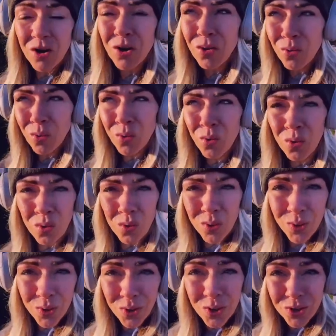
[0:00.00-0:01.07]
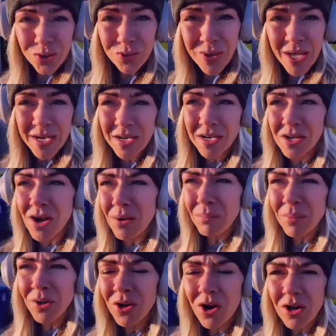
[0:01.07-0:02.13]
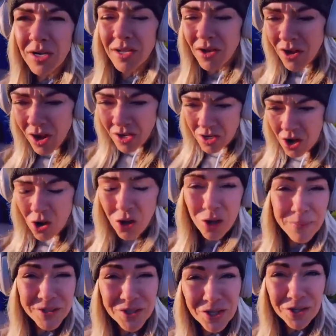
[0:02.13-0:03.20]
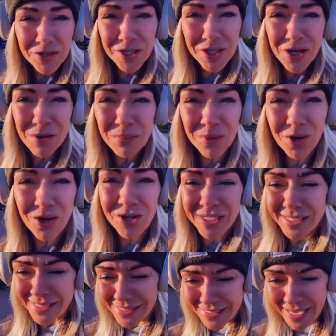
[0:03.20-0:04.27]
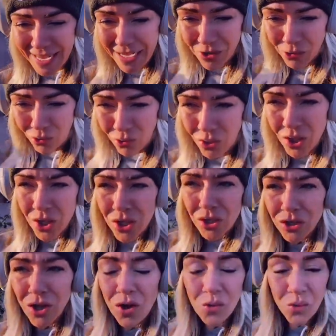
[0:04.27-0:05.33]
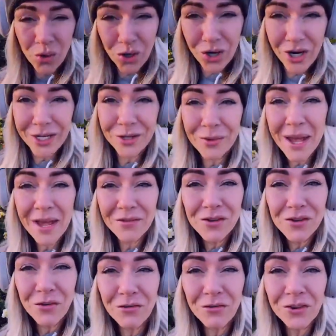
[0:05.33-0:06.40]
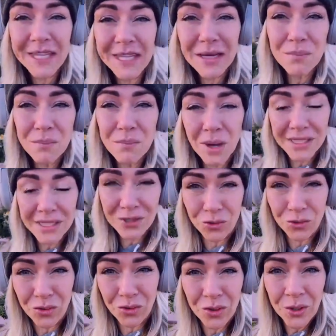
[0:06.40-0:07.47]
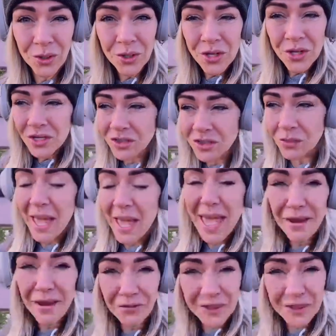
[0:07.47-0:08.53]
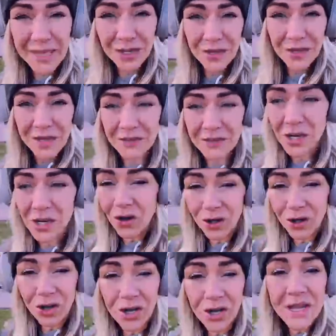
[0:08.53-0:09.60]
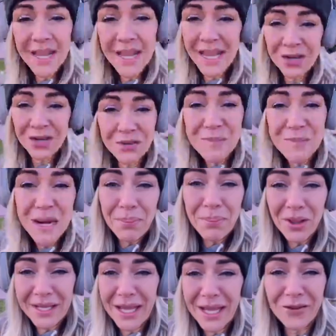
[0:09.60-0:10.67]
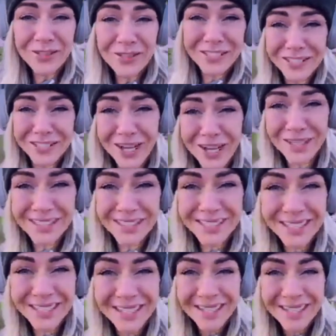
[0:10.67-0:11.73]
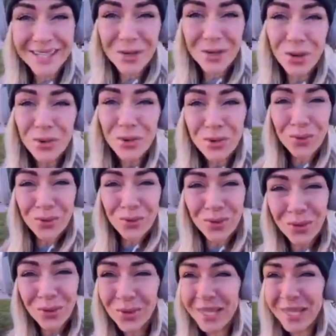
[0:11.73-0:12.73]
cool you got a number on a an arbitrary number on a scale lower and you have no freaking muscle so everything in your life is harder and your metabolic health sucks. Cool.